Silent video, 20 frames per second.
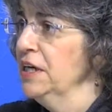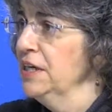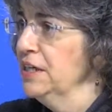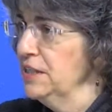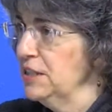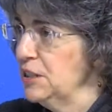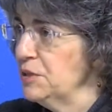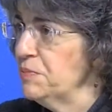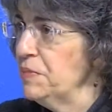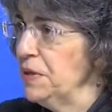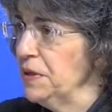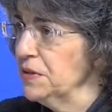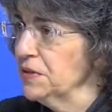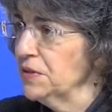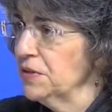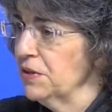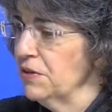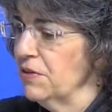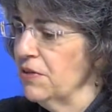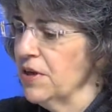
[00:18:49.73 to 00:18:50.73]

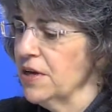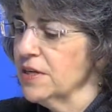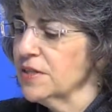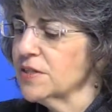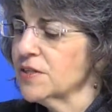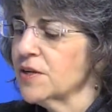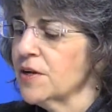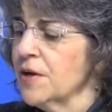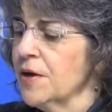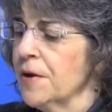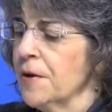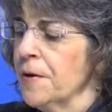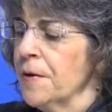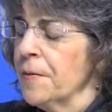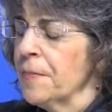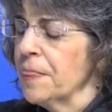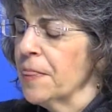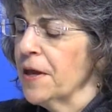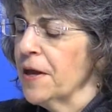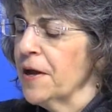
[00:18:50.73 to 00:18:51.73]
speaks to this.
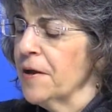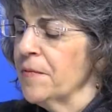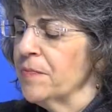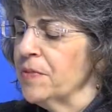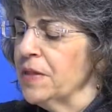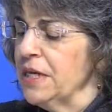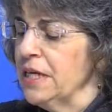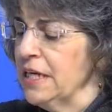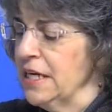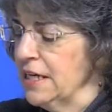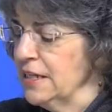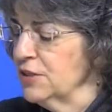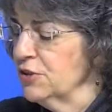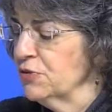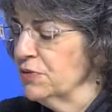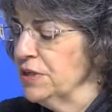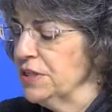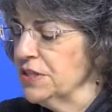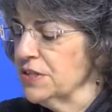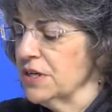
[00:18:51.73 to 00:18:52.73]
He has
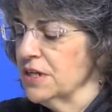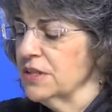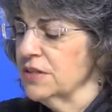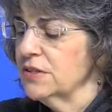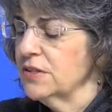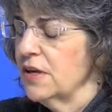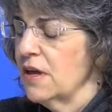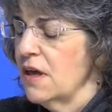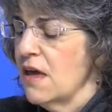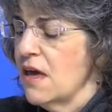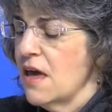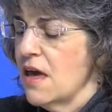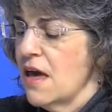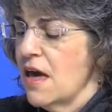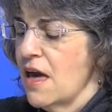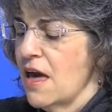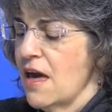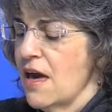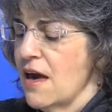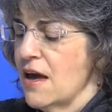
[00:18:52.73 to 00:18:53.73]
3 sons,
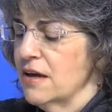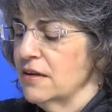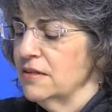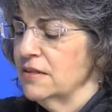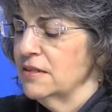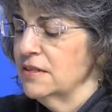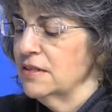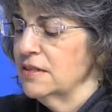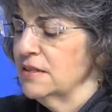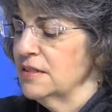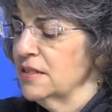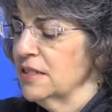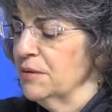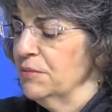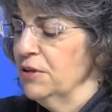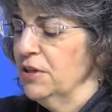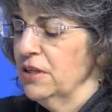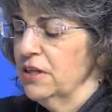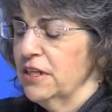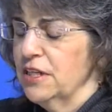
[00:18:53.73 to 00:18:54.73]
and
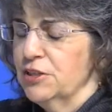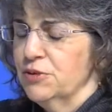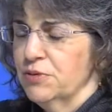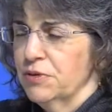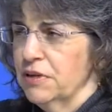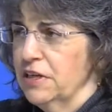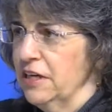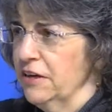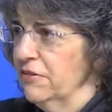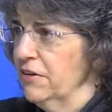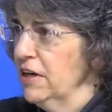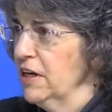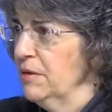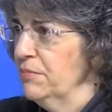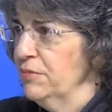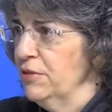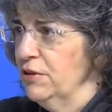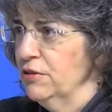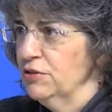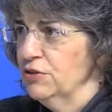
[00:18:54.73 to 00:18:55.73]
some of the kids were giving
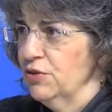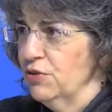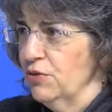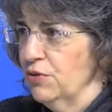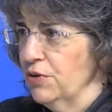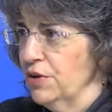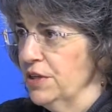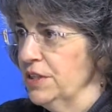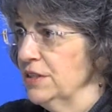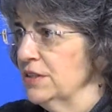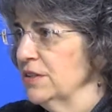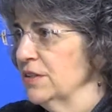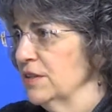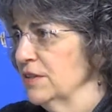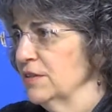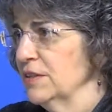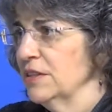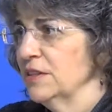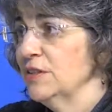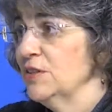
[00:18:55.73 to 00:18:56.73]
up their toys,
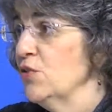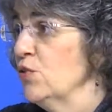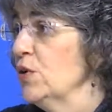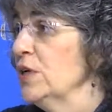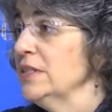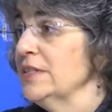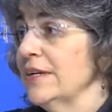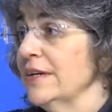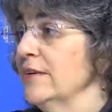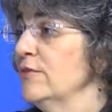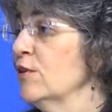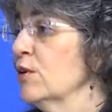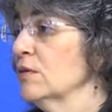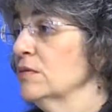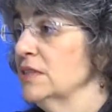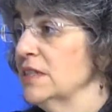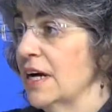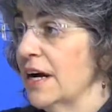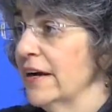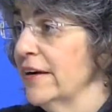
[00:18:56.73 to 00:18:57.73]
the toys they'd
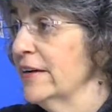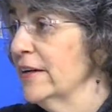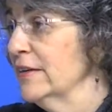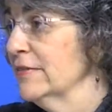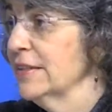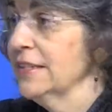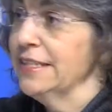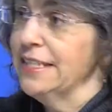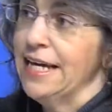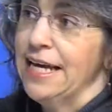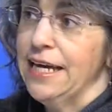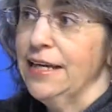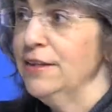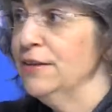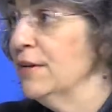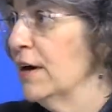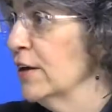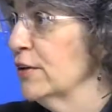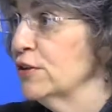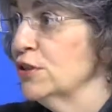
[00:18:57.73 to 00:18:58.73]
grown tired of because they
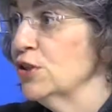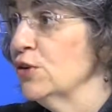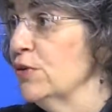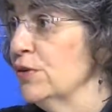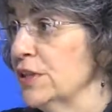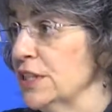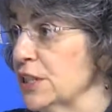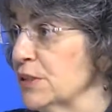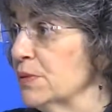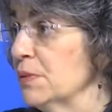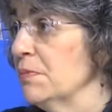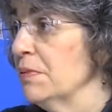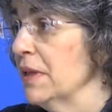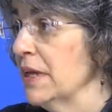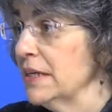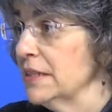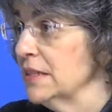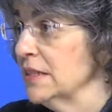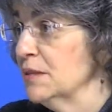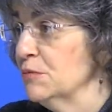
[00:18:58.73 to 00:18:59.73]
had other toys to
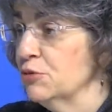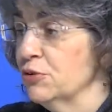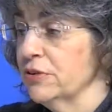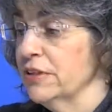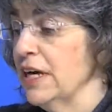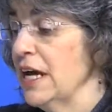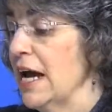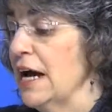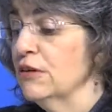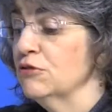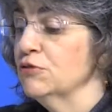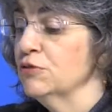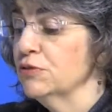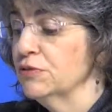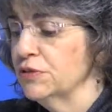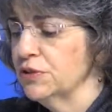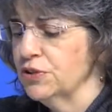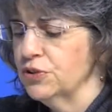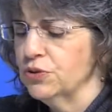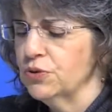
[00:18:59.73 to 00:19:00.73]
replace them, or they
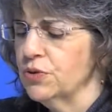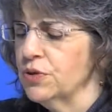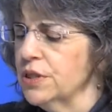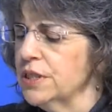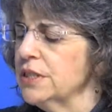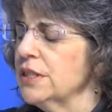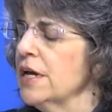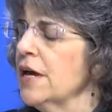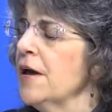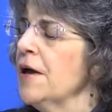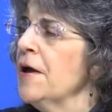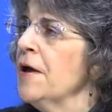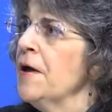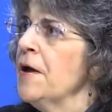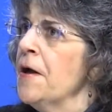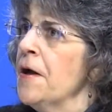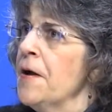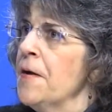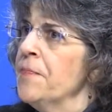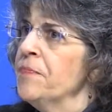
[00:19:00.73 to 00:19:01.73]
outgrew the toys.
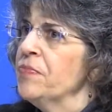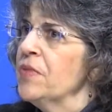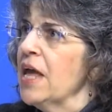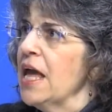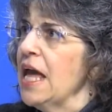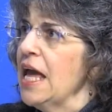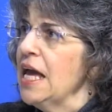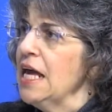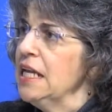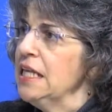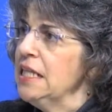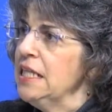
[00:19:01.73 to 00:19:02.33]
And